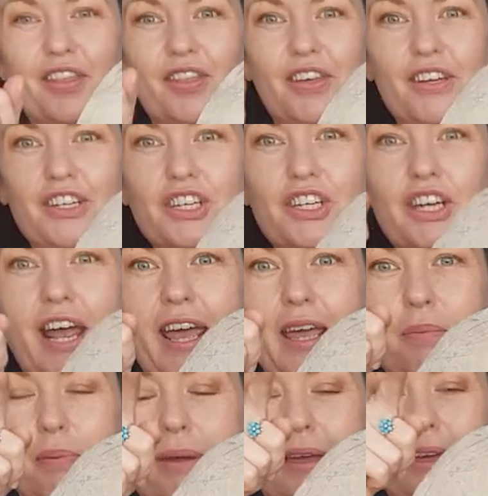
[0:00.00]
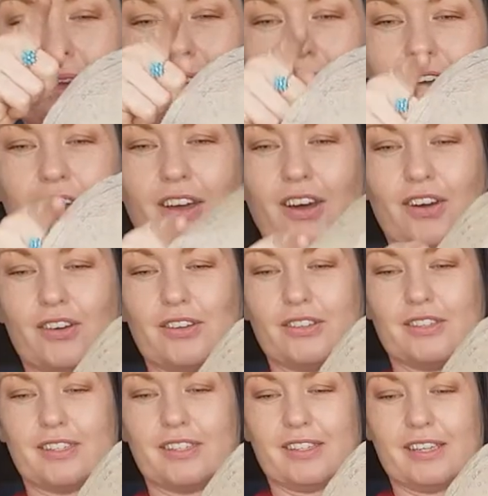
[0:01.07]
The shaping
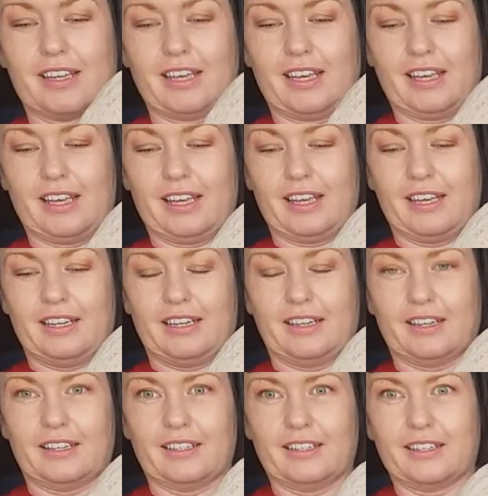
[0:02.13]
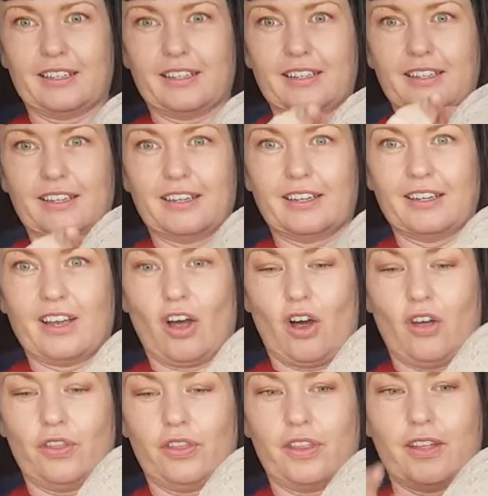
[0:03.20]
goes in
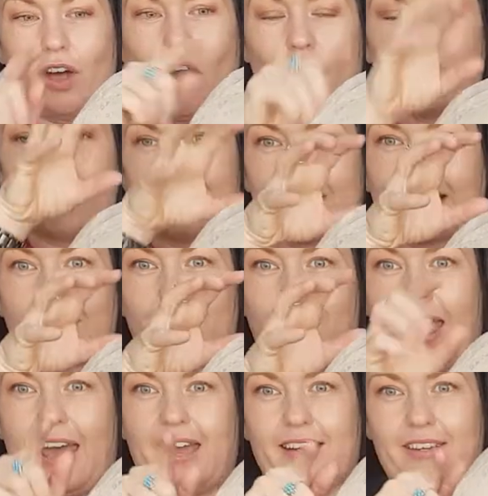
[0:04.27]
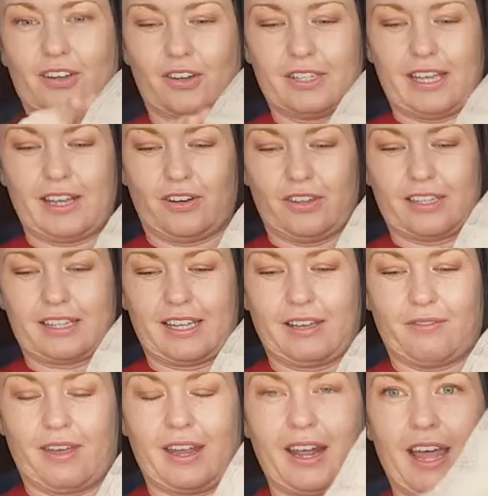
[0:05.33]
on the sleeve head, goes in on the
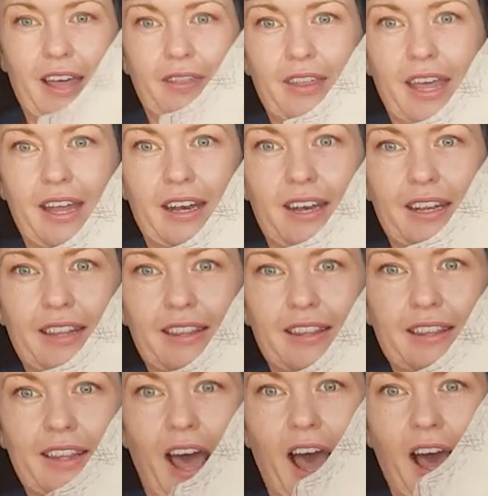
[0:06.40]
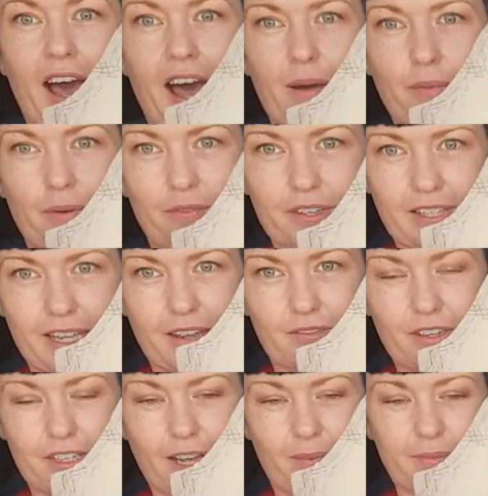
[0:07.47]
sleeve head, and then the arm of the sleeve
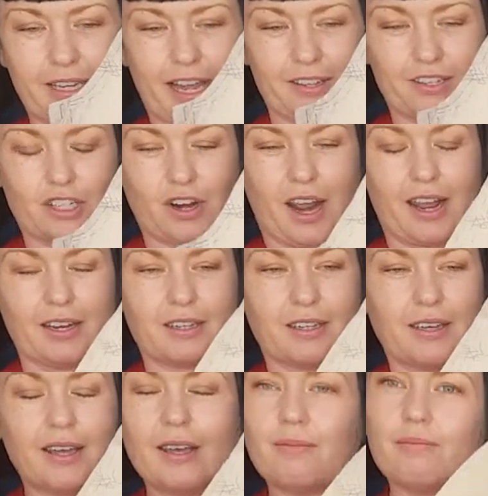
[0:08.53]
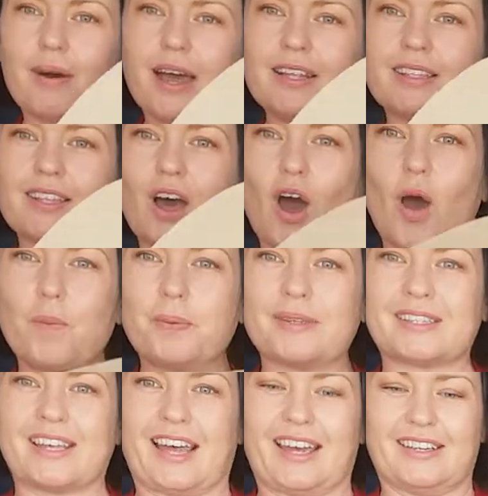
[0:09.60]
just comes down straight. Mine's the
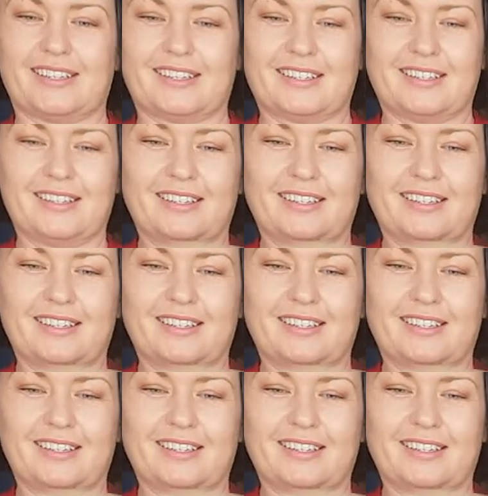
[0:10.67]
opposite.